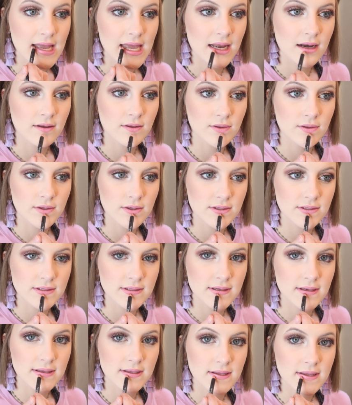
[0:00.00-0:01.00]
an
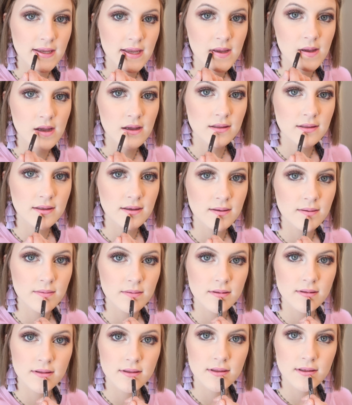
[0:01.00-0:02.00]
illusion to our
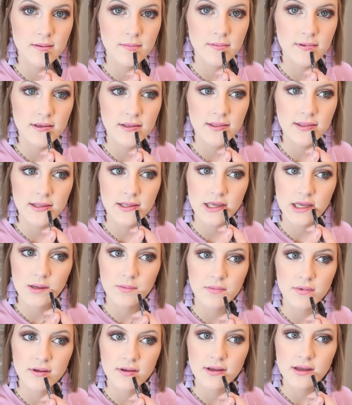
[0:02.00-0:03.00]
lips to make
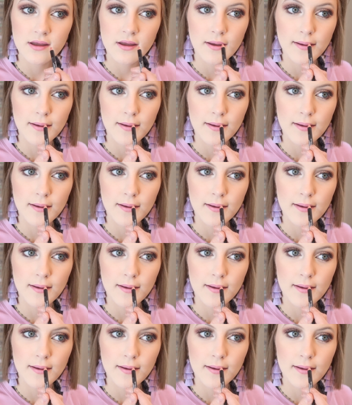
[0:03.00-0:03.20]
them